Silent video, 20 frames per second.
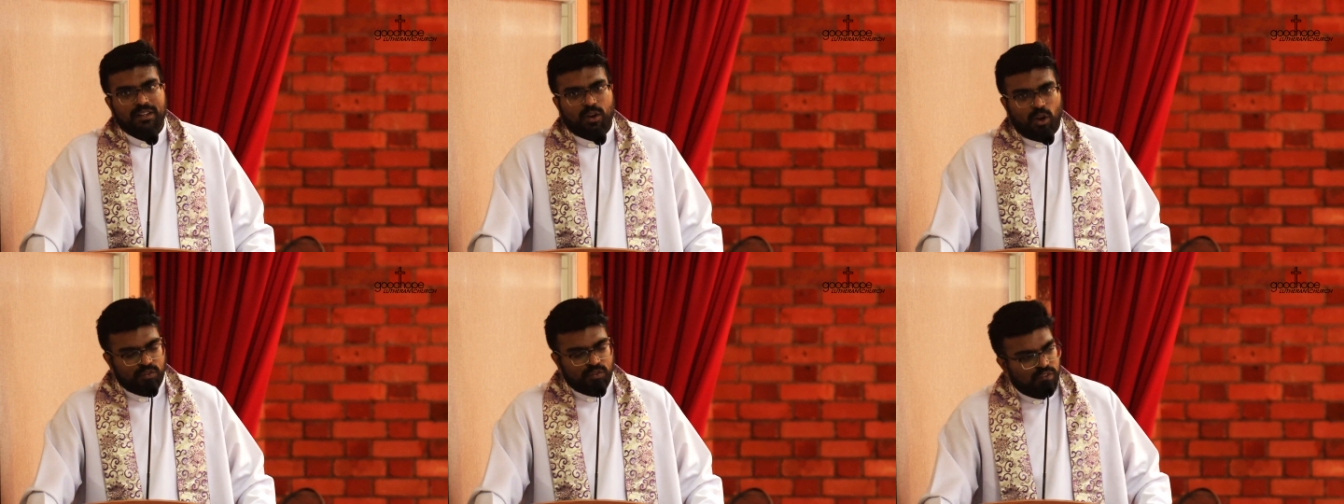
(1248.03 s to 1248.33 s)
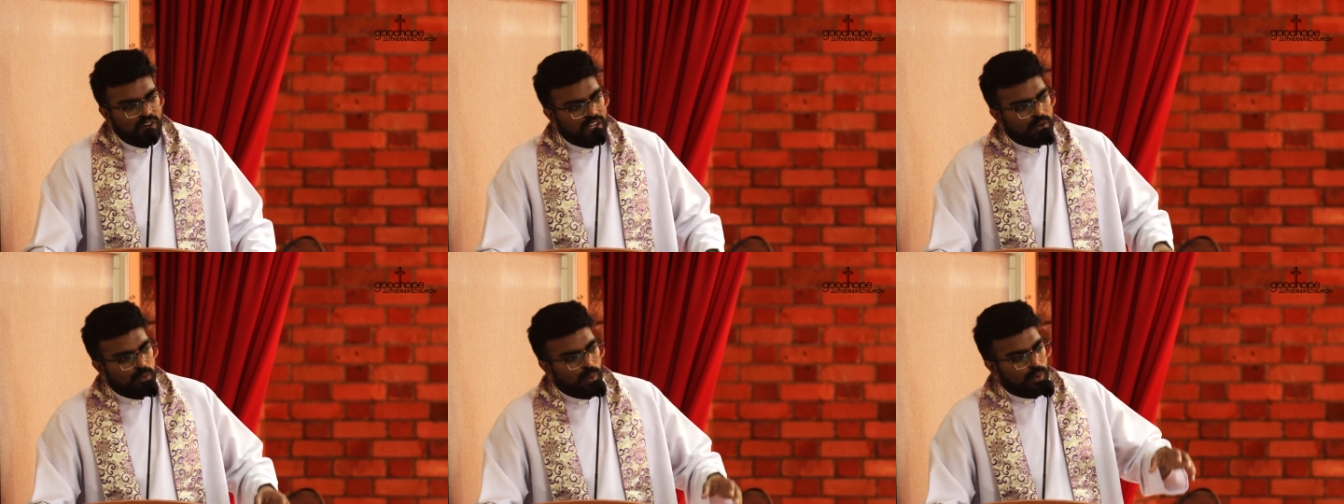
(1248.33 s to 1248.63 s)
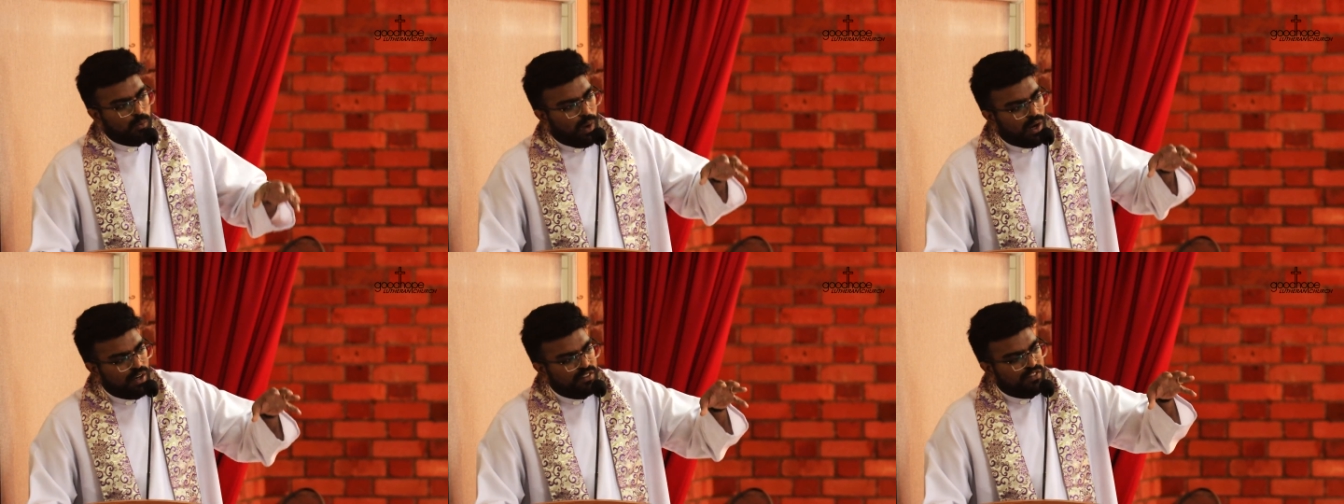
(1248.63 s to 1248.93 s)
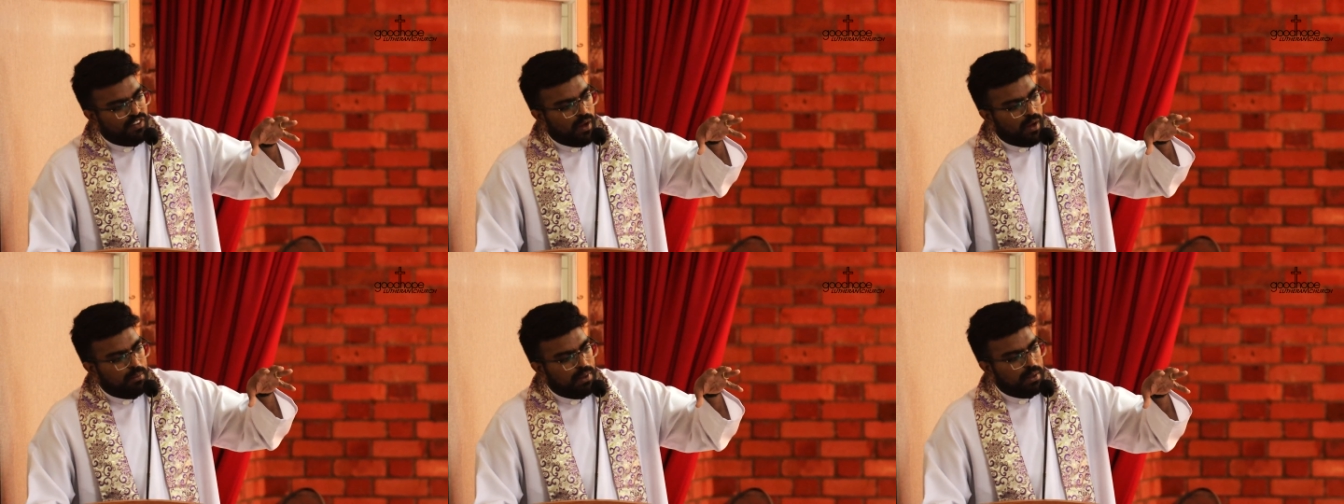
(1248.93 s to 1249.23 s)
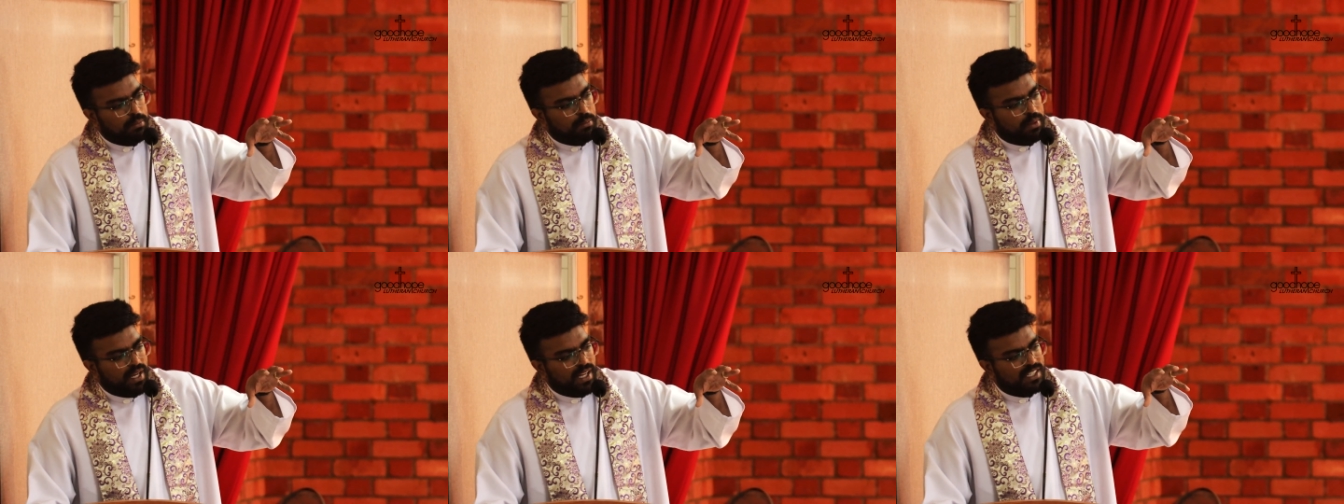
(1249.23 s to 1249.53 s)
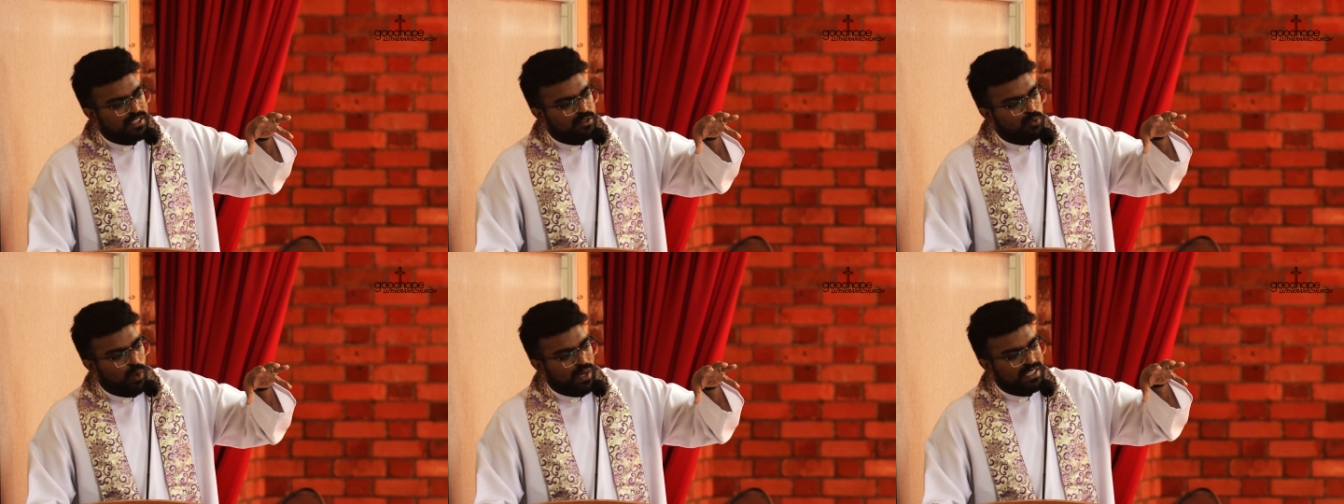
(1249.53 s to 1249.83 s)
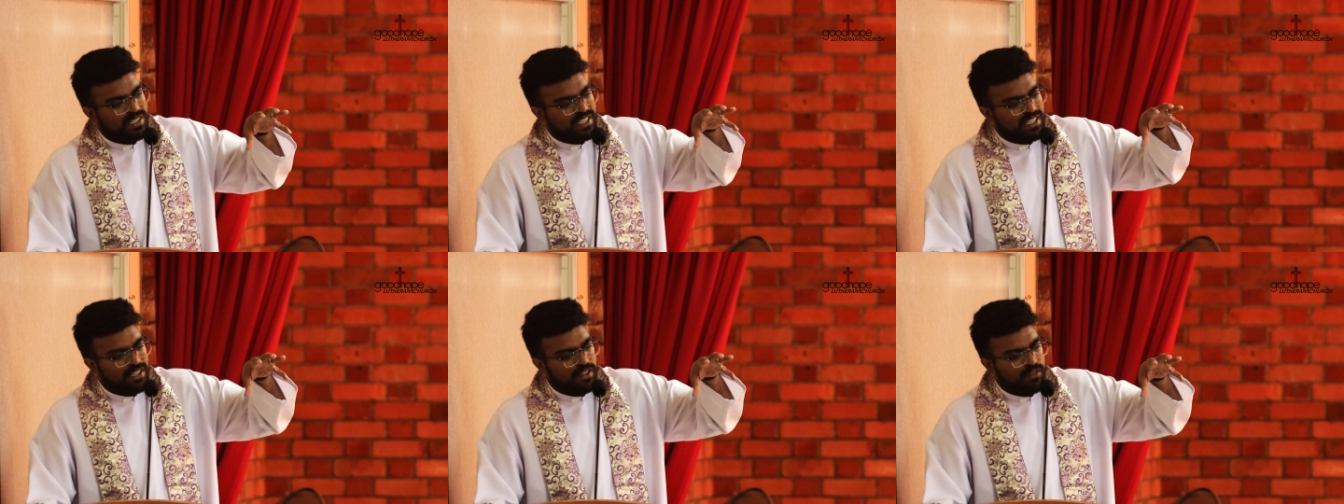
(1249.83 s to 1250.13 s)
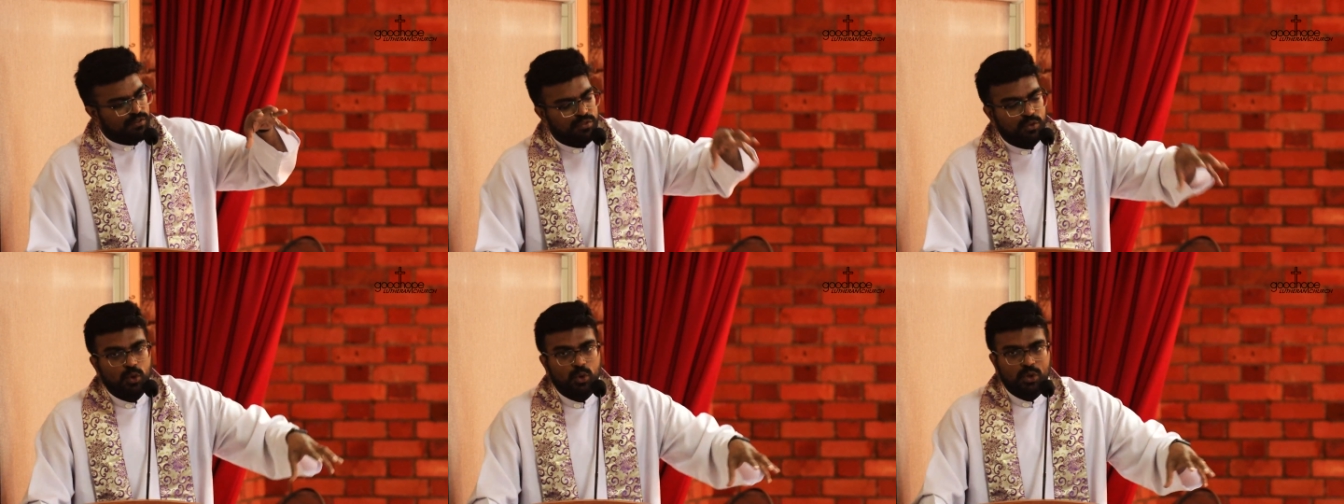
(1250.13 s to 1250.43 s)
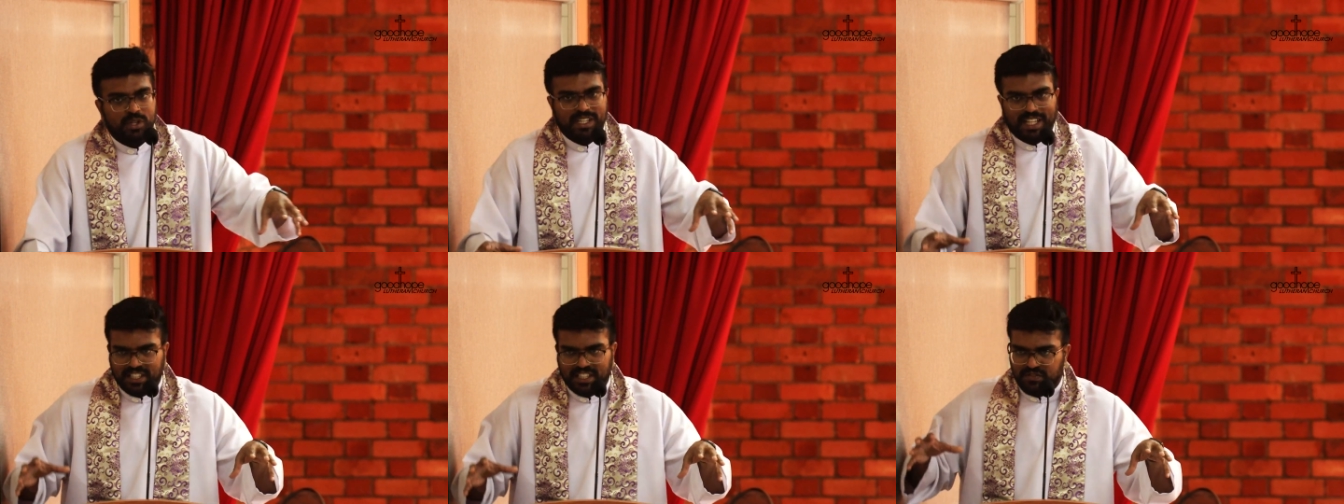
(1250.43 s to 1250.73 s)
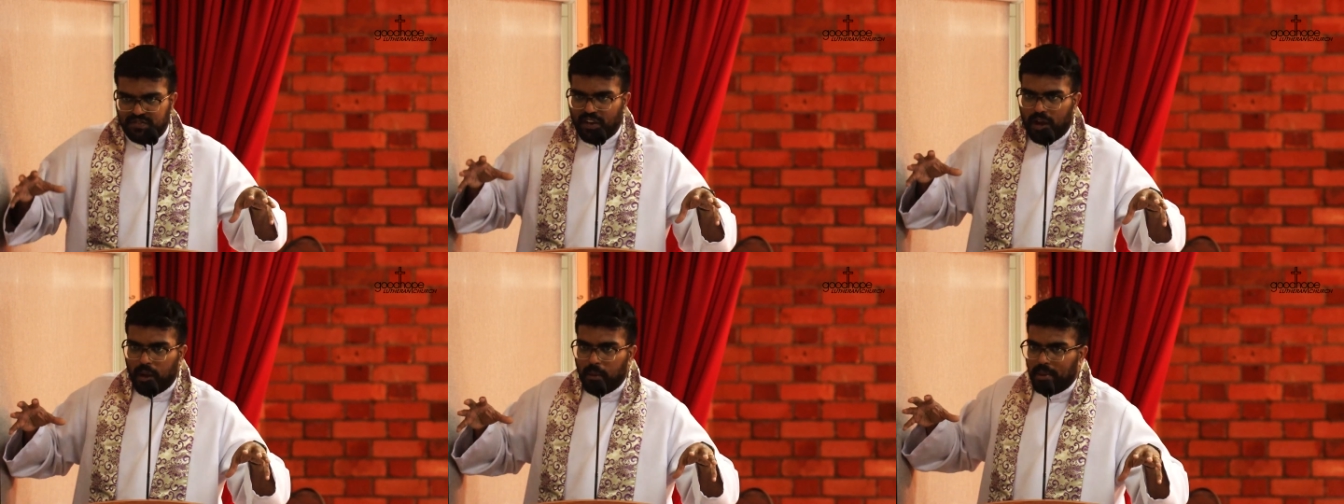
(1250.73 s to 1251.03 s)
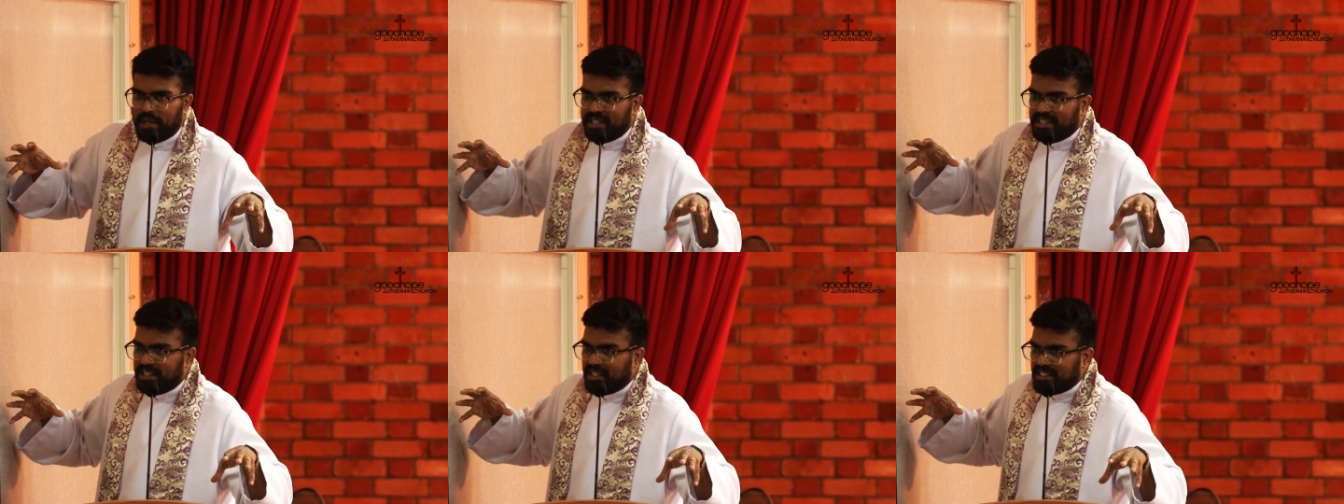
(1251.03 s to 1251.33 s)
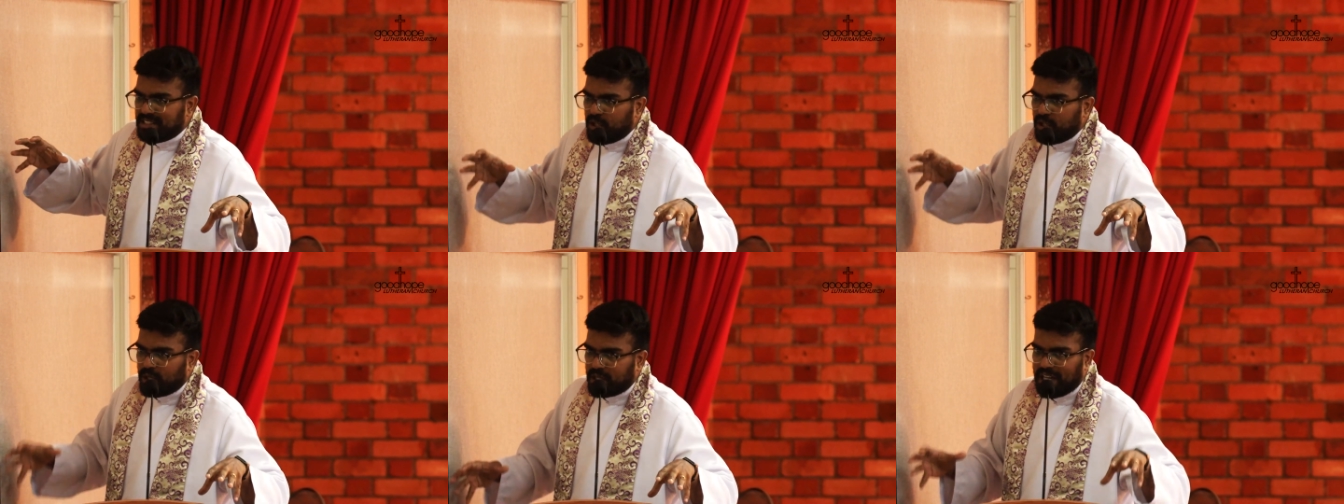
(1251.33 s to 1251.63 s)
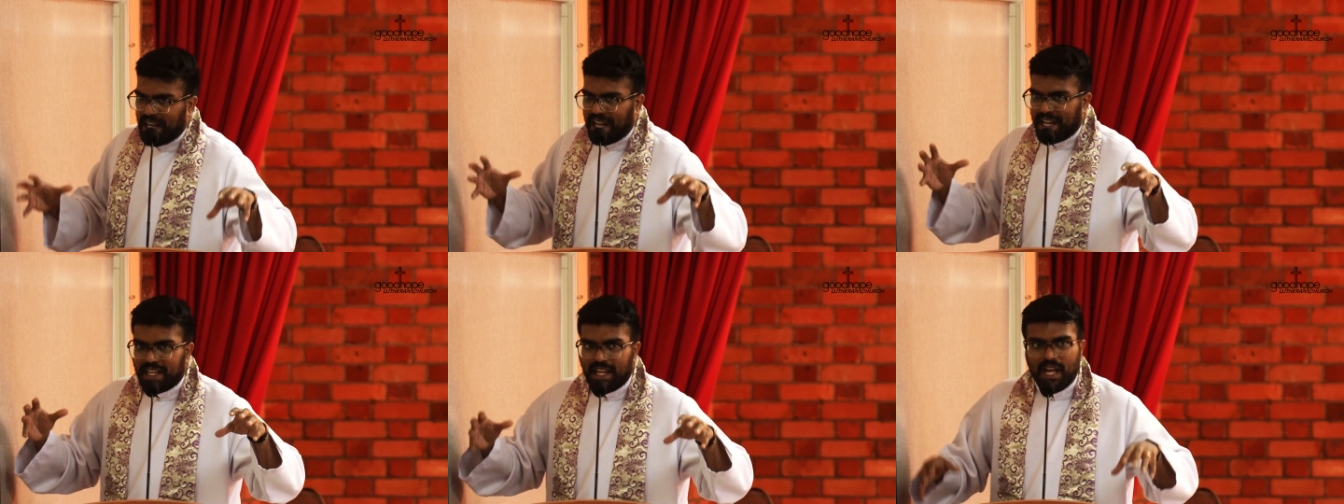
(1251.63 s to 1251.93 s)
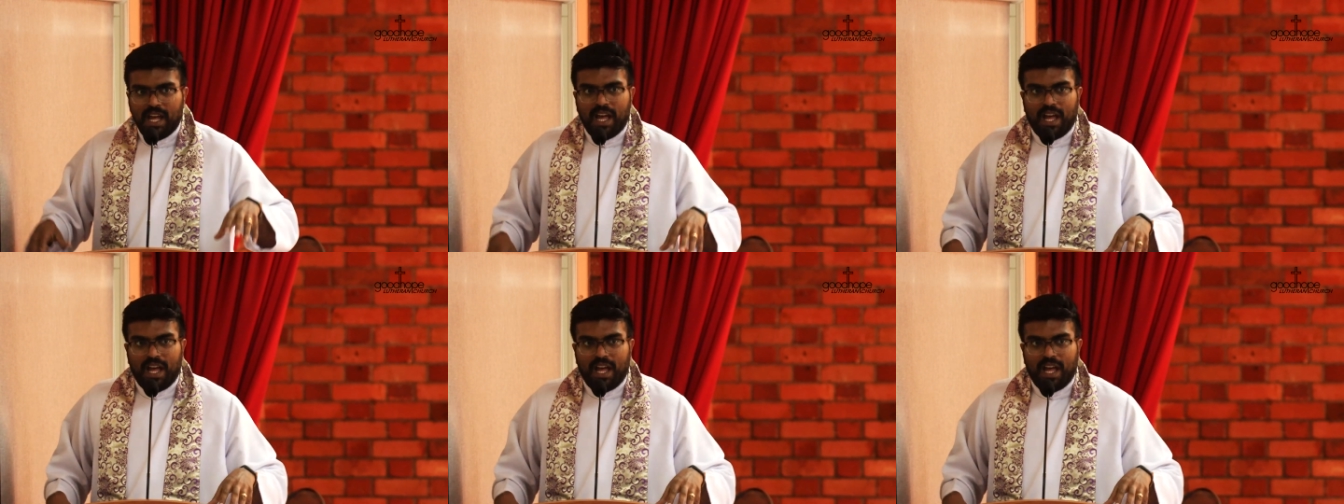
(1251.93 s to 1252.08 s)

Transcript: Conflict when one family brings one certain food, this family does not like.